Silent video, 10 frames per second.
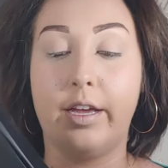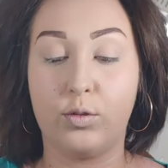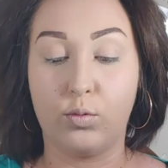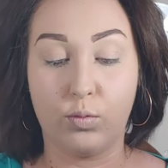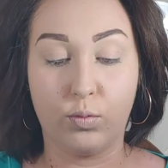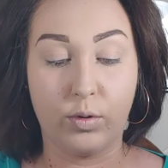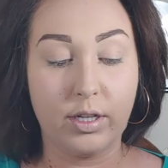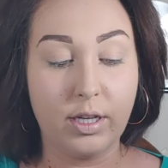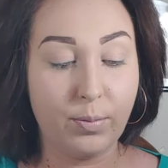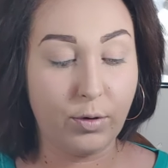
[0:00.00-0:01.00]
It's
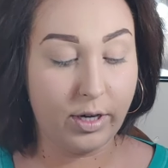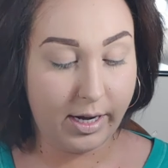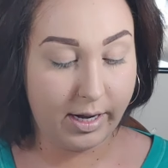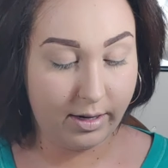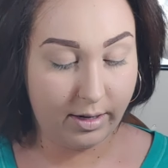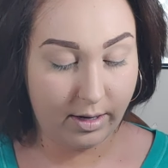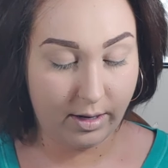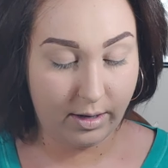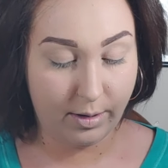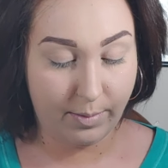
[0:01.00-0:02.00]
really pretty.
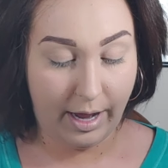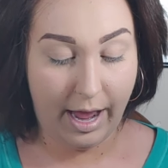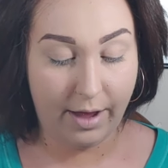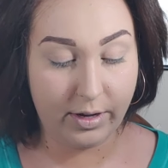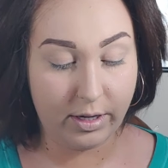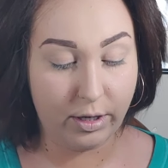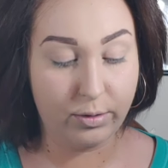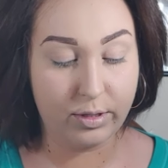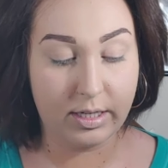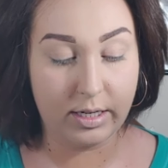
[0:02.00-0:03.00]
I haven't
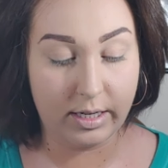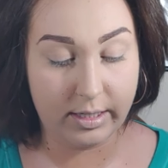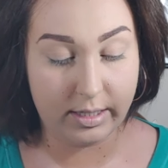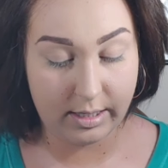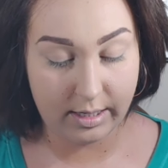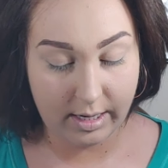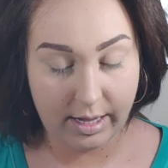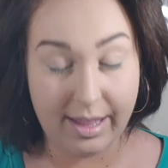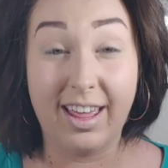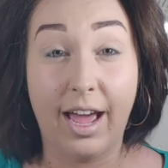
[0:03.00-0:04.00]
used it
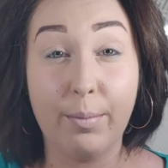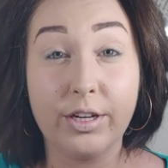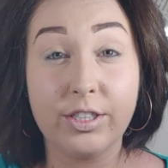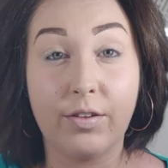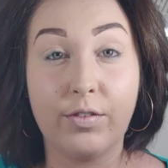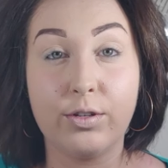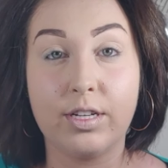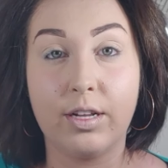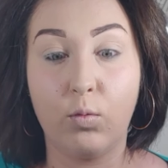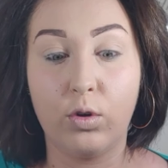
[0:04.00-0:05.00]
that much. I've
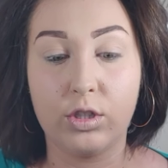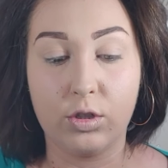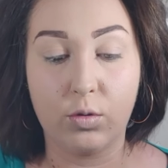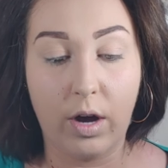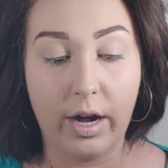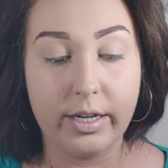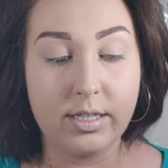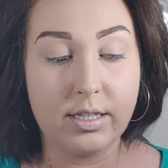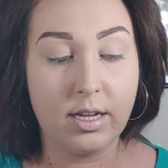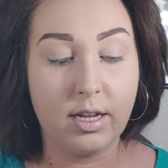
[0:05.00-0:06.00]
used it once or twice.